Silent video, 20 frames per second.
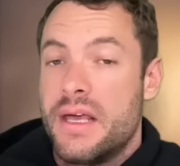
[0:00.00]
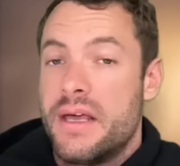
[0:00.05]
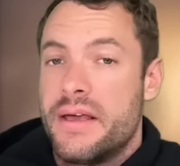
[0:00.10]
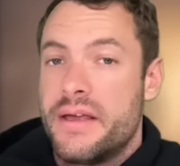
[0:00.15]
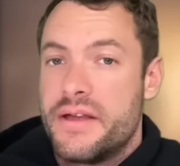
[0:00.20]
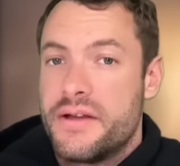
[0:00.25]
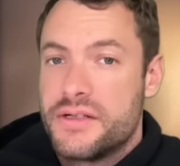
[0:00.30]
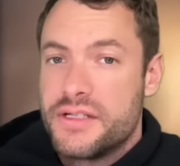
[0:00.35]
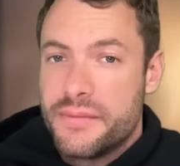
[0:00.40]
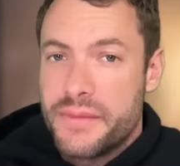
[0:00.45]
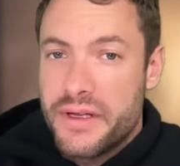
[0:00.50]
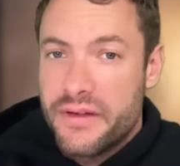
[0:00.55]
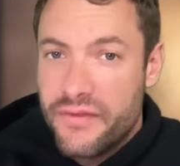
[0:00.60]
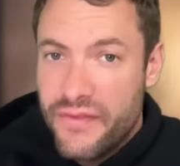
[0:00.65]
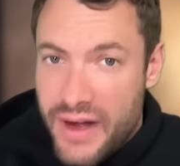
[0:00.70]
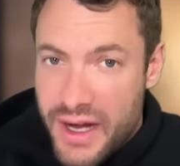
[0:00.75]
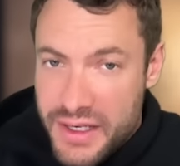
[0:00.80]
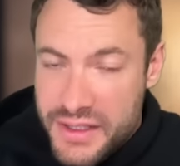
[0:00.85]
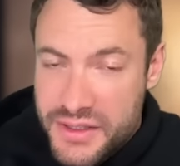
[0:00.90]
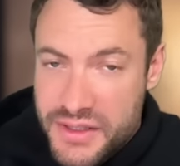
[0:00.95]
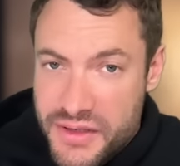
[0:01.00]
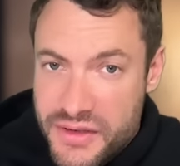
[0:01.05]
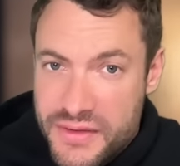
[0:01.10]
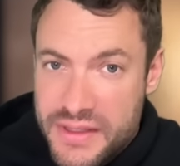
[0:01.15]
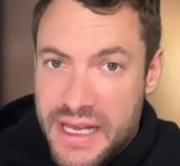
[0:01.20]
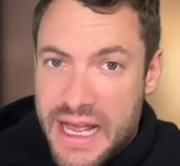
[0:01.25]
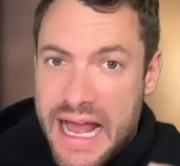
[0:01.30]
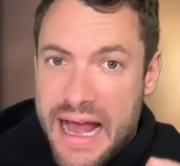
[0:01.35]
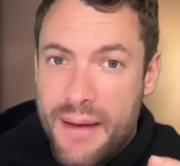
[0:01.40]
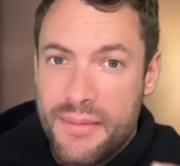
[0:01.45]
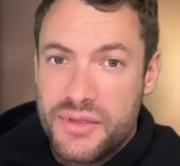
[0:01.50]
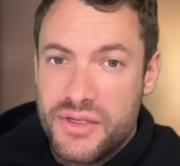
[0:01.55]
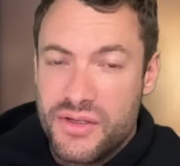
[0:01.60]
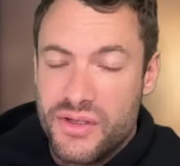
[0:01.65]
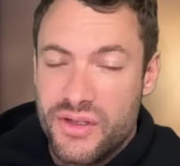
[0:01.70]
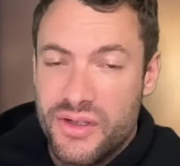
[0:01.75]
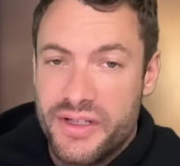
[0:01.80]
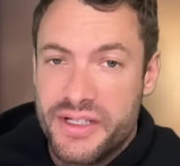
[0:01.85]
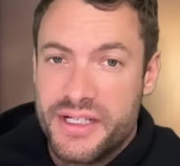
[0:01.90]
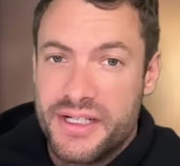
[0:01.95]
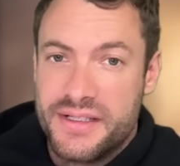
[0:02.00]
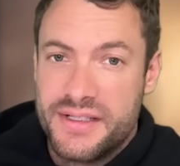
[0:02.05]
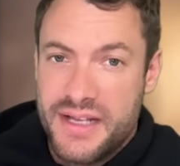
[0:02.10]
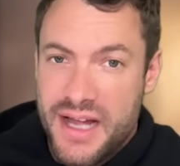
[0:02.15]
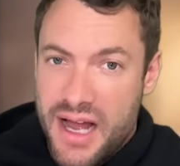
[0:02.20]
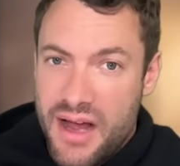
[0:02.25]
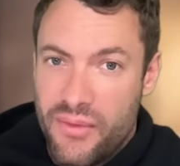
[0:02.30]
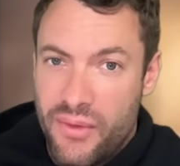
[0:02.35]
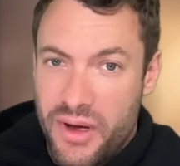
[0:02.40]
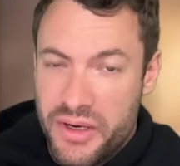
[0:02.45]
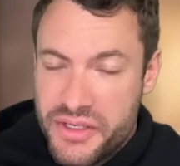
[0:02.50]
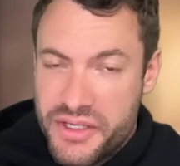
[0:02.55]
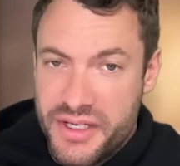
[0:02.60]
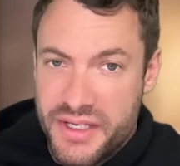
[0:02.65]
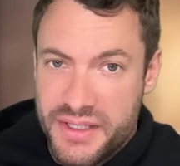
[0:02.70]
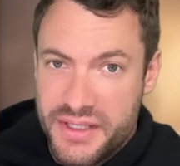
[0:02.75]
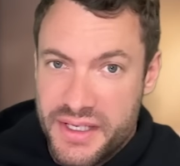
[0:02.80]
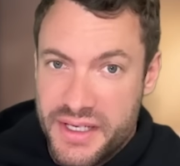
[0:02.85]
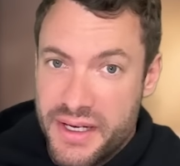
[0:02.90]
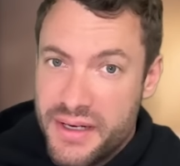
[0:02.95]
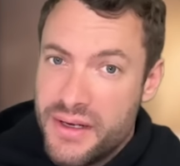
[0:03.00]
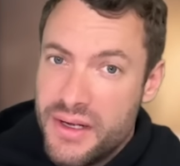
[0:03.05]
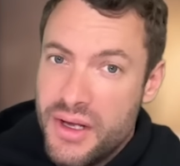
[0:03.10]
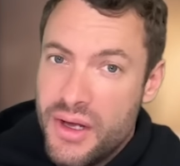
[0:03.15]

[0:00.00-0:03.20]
Here's something Fox News absolutely does not want you to see.